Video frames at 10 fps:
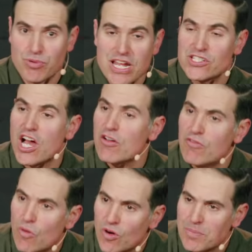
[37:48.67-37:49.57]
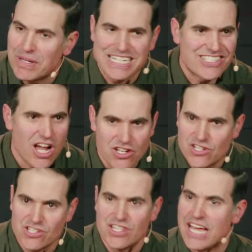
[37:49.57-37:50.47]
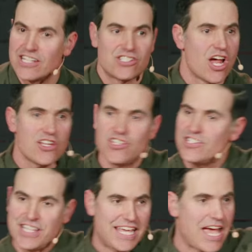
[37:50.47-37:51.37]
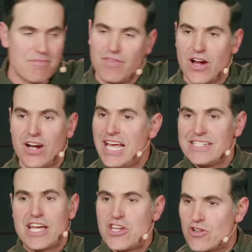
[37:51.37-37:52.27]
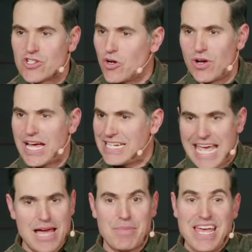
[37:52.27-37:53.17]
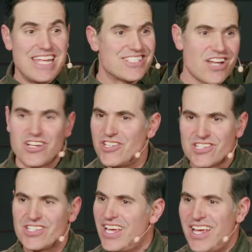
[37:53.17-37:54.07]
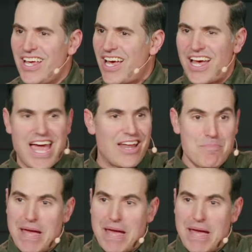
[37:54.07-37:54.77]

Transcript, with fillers: praise God for it, but it's not just that. It's not just at the campfire 10 years ago at camp. It's not just uh, at our